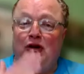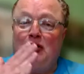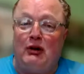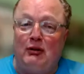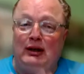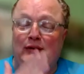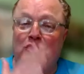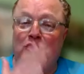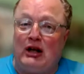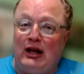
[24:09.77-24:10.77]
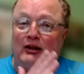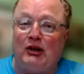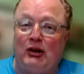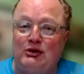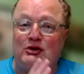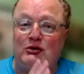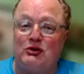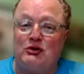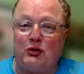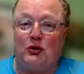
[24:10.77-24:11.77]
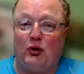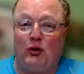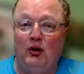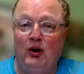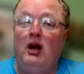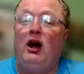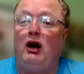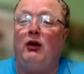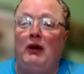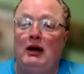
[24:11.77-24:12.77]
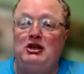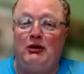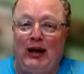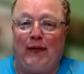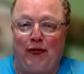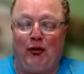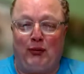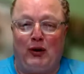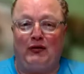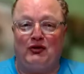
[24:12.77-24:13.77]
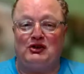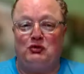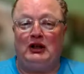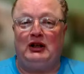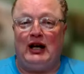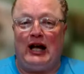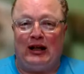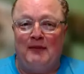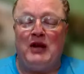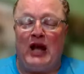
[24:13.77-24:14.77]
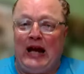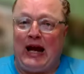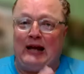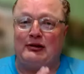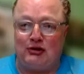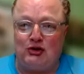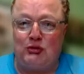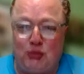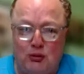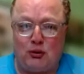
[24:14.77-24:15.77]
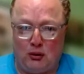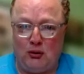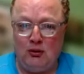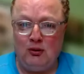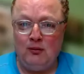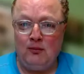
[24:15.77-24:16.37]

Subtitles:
You don't even try to toast your strudel. Oh, what'd you have for breakfast, Woodcock? I had a strudel.